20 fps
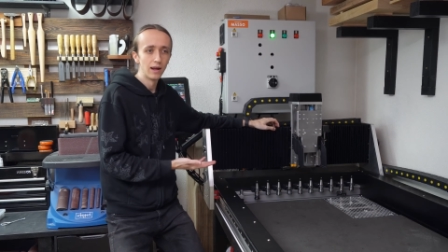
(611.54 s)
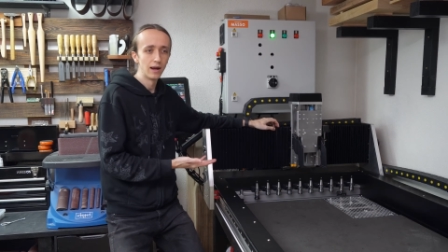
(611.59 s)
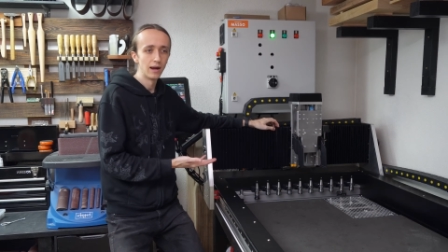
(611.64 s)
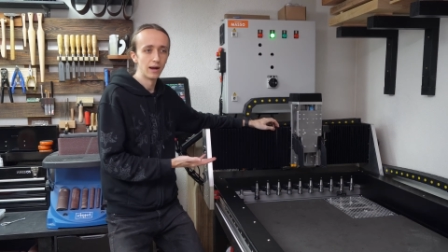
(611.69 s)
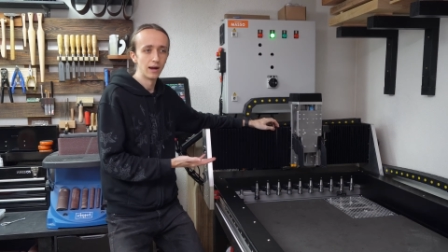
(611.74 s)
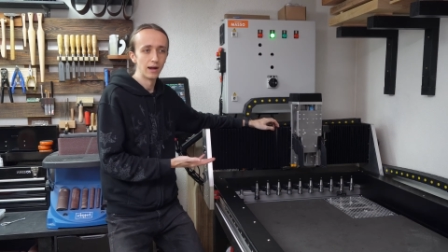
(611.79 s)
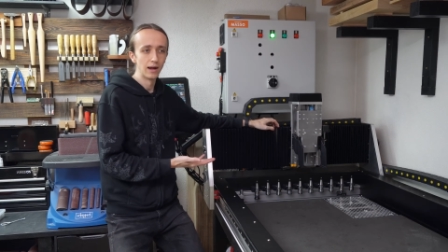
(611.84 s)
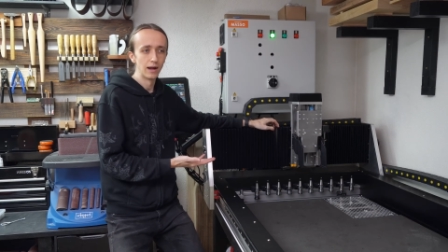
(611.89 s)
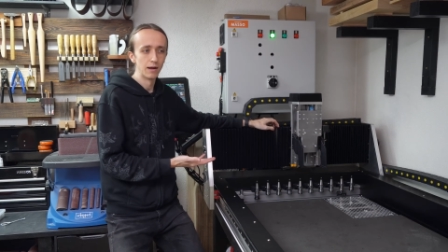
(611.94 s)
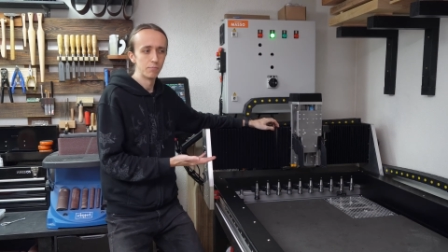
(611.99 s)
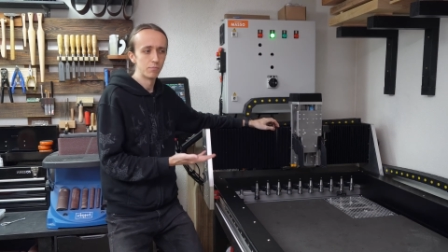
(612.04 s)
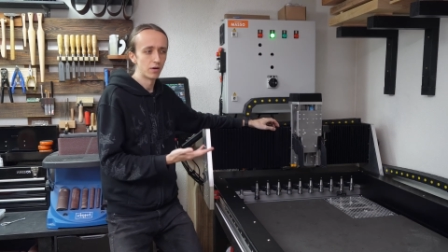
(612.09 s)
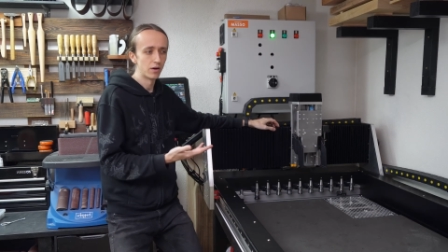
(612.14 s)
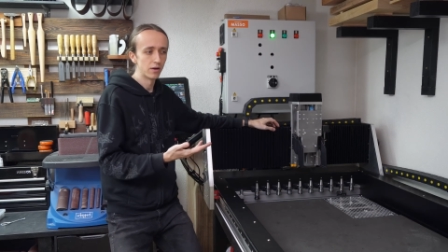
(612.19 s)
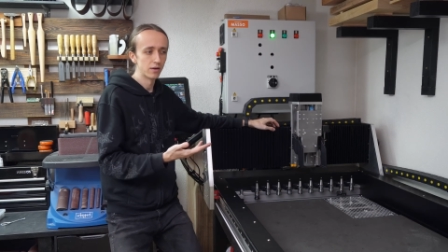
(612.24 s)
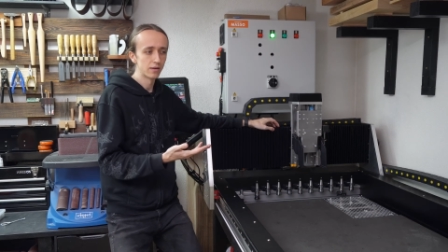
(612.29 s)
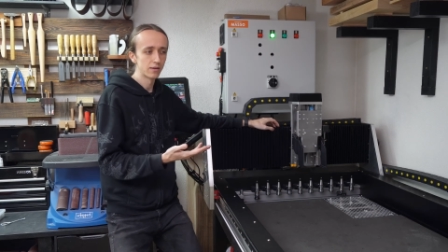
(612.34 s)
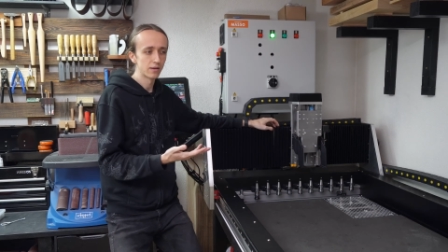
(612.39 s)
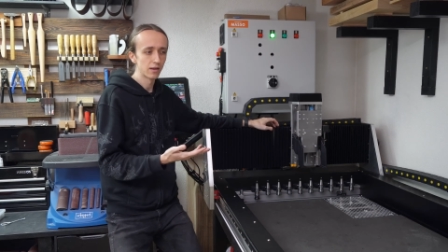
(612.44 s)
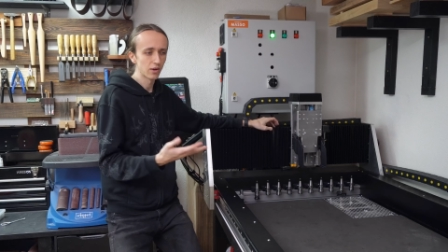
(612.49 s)
Uh,
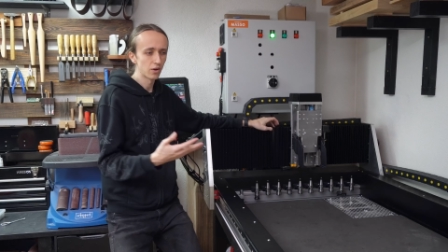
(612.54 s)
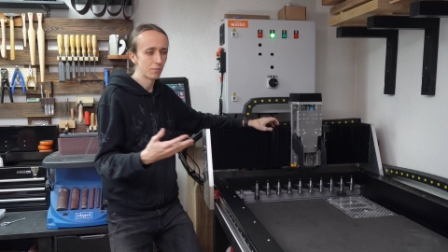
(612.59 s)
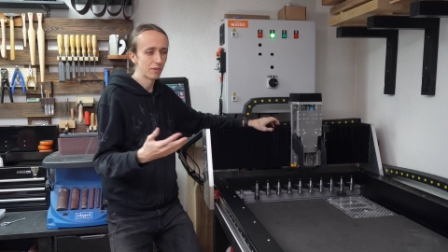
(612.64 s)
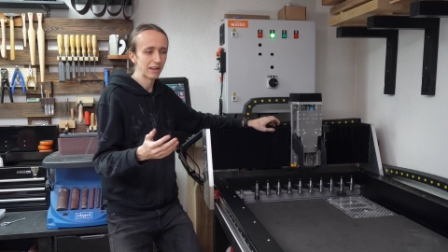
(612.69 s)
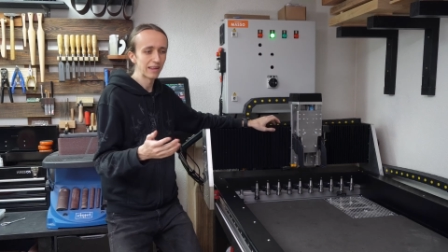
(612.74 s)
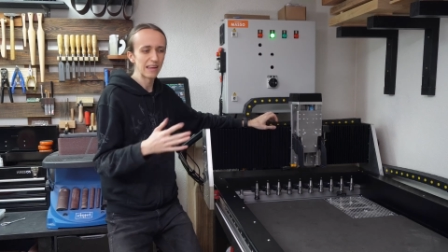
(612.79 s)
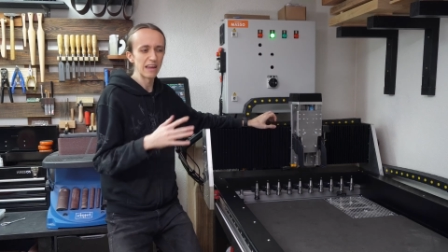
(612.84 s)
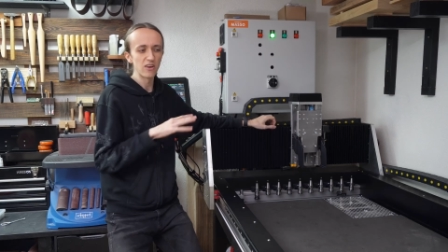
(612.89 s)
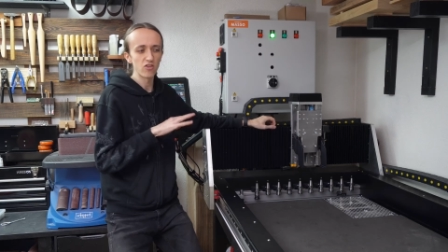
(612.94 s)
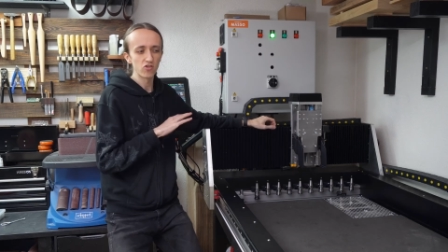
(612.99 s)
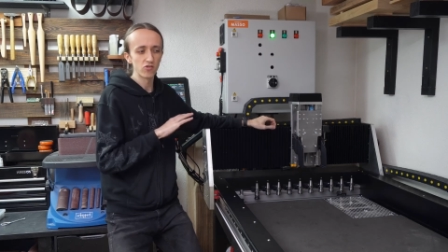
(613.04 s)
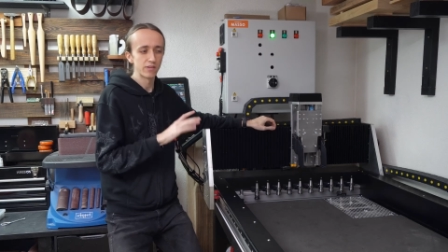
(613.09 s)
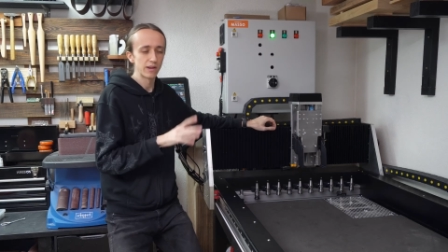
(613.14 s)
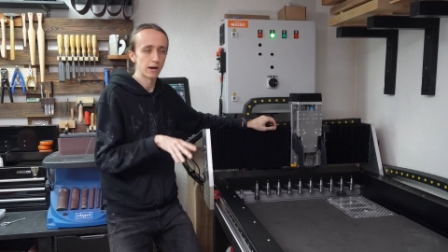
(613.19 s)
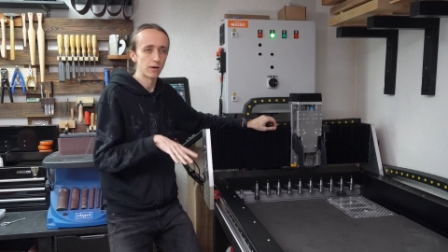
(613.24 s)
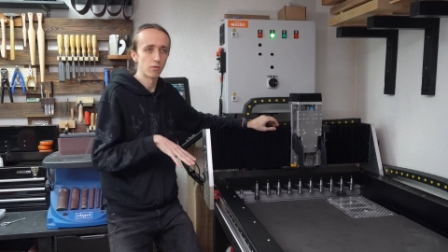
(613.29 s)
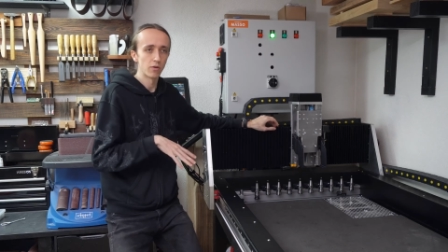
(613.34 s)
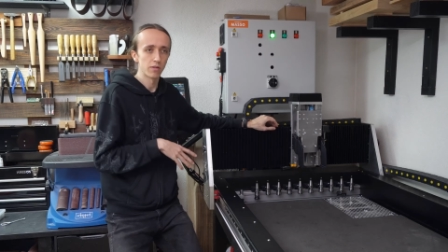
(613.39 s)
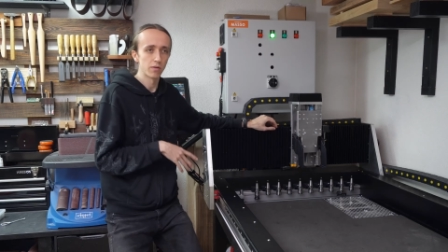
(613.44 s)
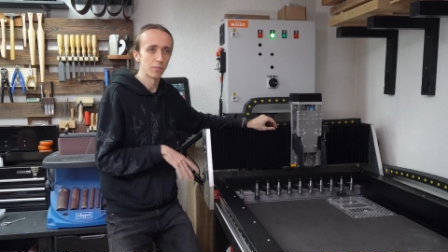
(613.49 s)
but the communication
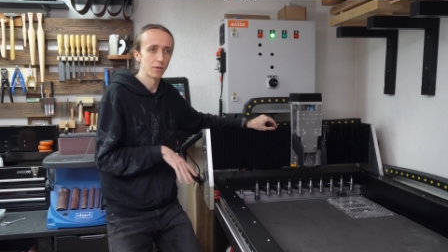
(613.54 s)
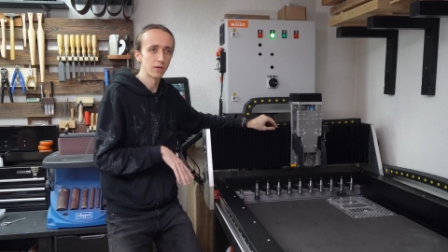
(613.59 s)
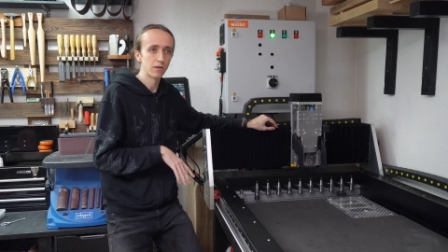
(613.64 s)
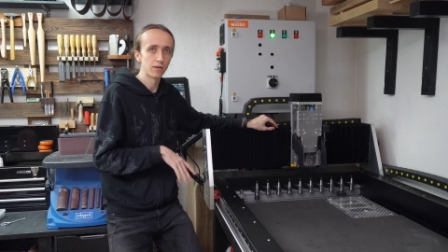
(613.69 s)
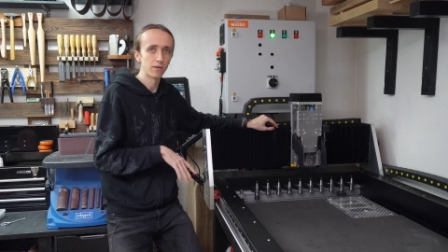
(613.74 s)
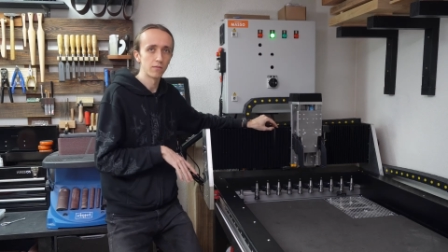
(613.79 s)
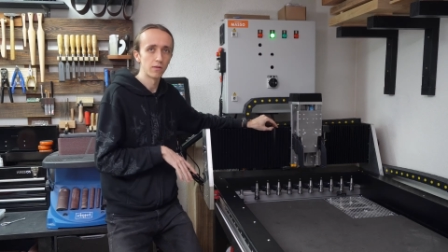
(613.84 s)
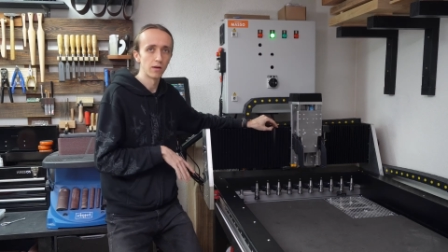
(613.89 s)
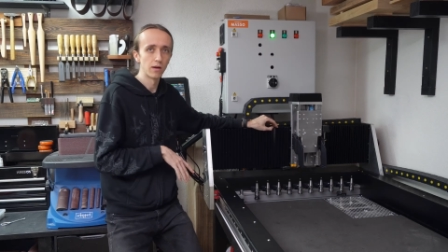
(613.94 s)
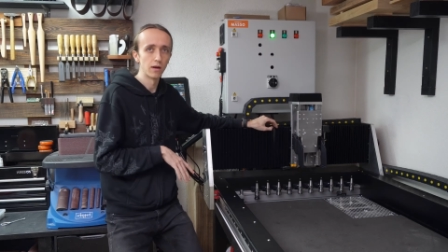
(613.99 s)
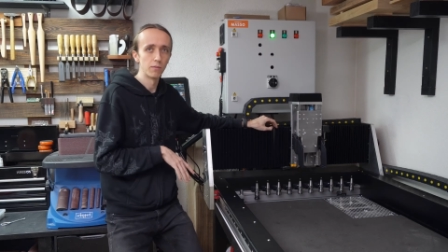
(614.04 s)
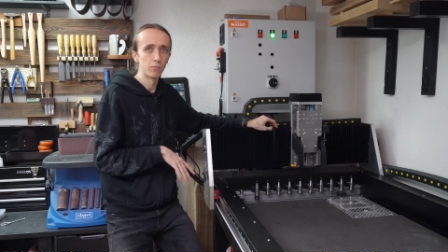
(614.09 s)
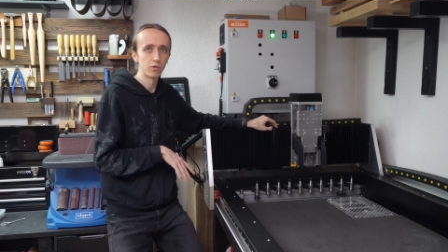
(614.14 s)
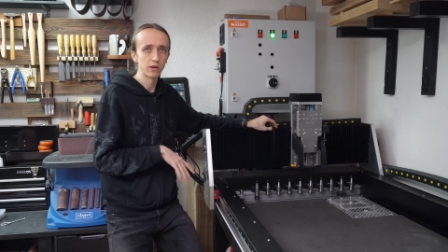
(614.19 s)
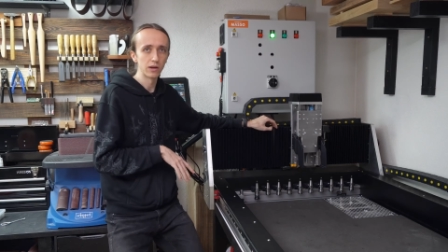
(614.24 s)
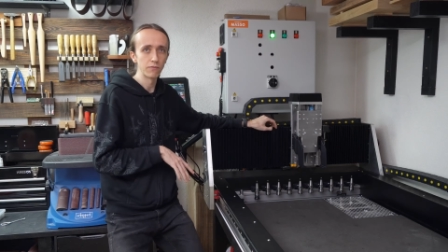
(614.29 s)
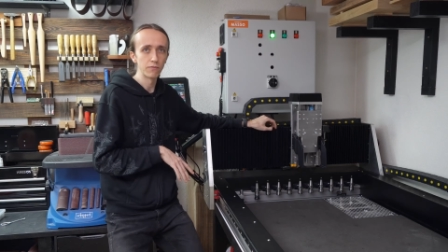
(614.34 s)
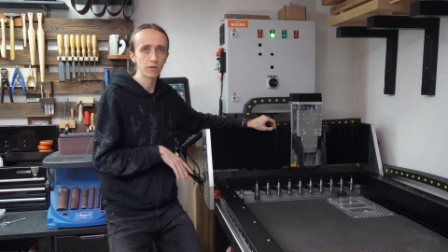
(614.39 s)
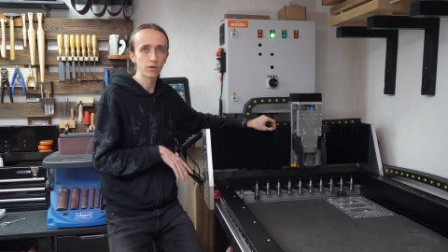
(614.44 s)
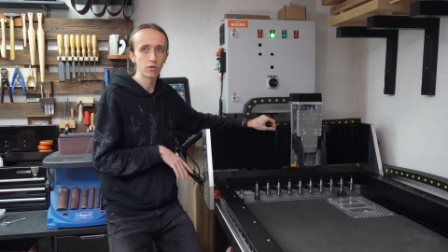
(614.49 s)
there was a bit uh, more
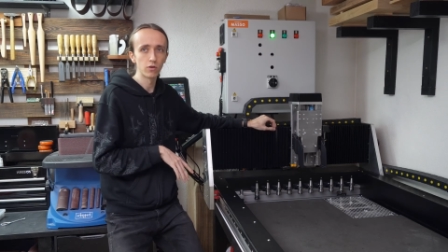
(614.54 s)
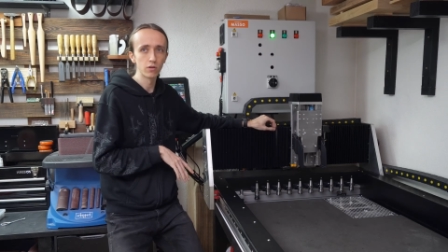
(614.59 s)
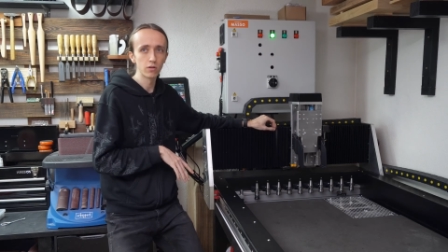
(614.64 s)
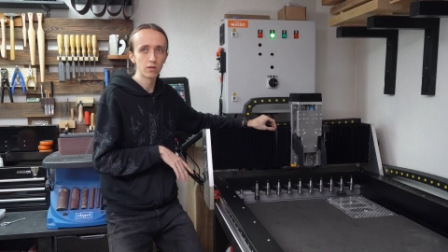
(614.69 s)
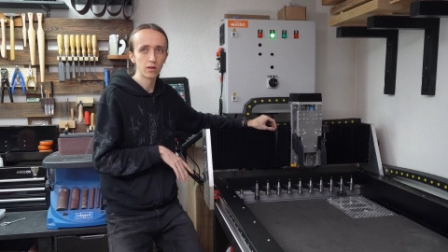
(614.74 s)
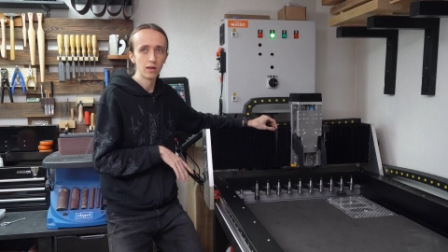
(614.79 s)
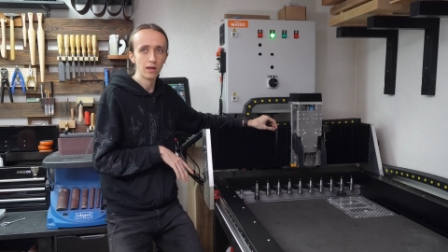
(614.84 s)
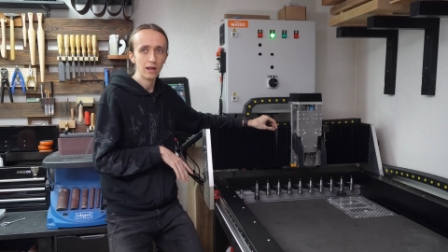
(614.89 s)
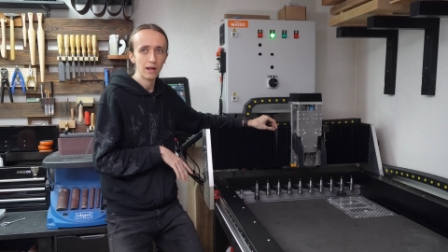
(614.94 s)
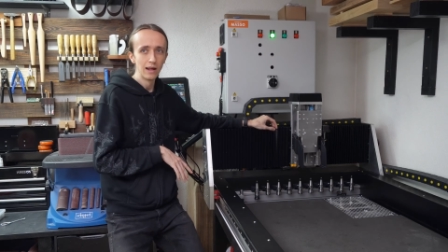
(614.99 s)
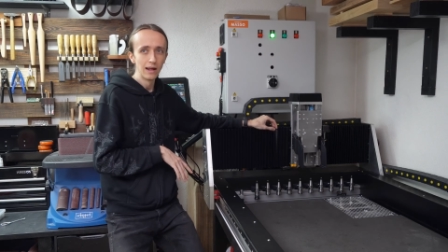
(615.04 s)
difficult.